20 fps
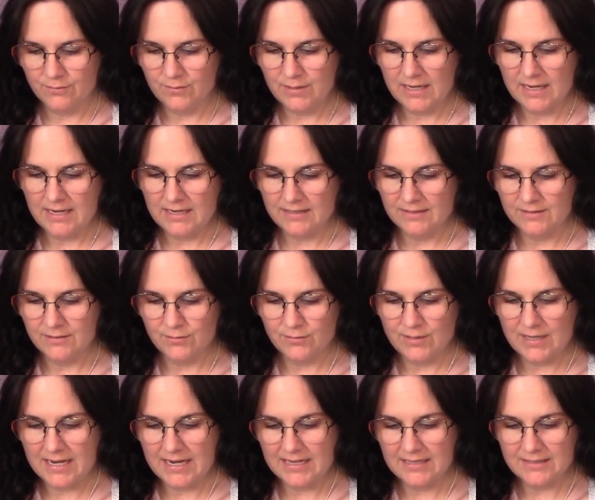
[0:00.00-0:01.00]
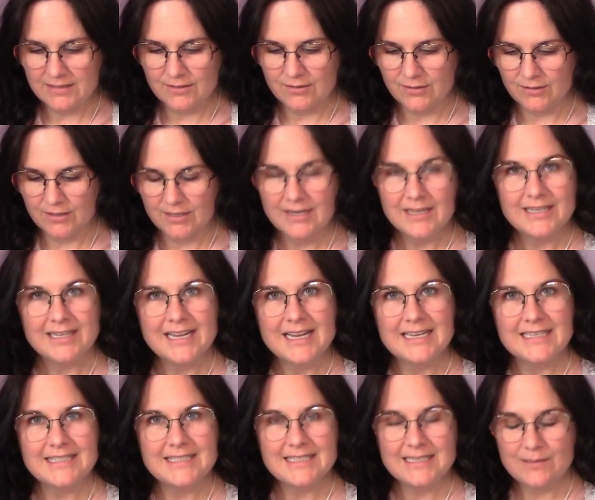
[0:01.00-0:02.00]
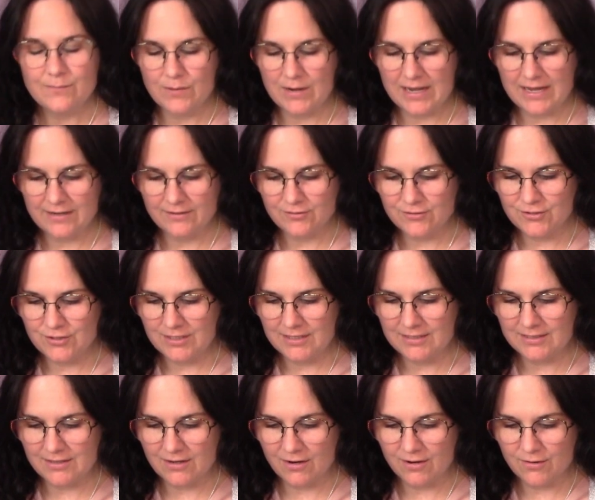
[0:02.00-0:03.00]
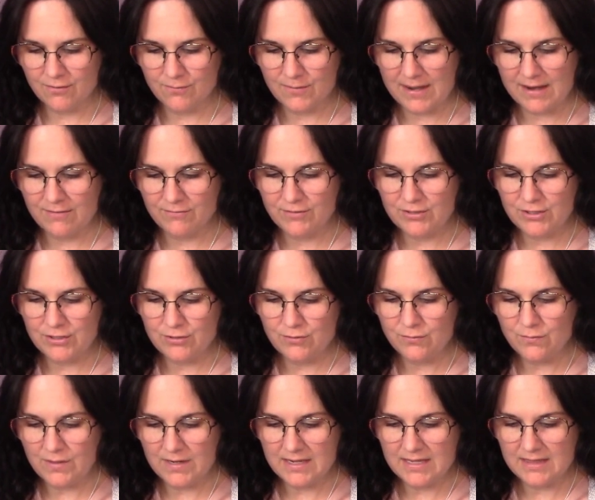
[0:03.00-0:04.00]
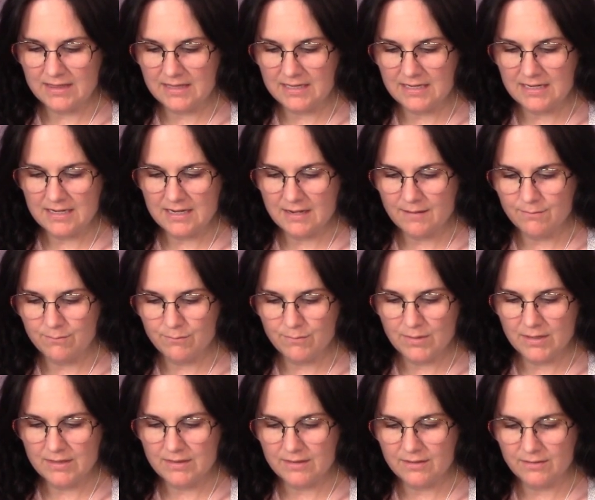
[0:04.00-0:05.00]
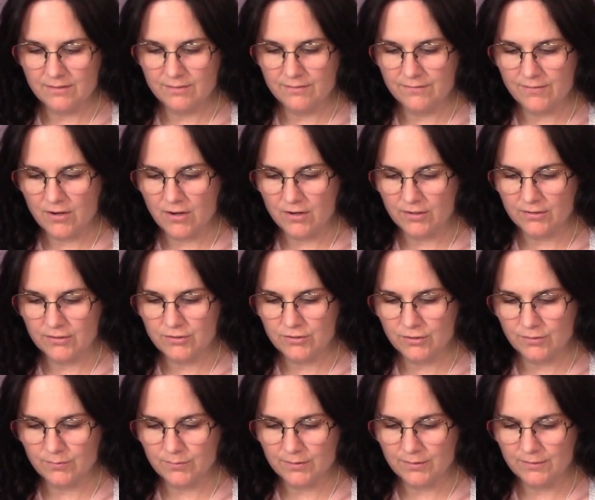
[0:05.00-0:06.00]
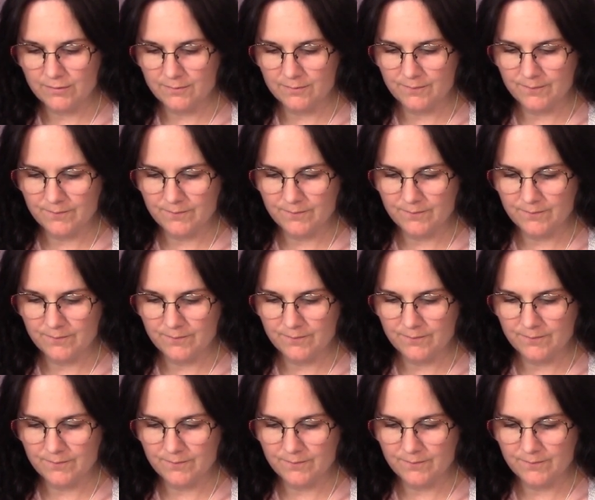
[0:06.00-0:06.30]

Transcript: Okay, so Cancer, let's see what energies are around you in the month of October.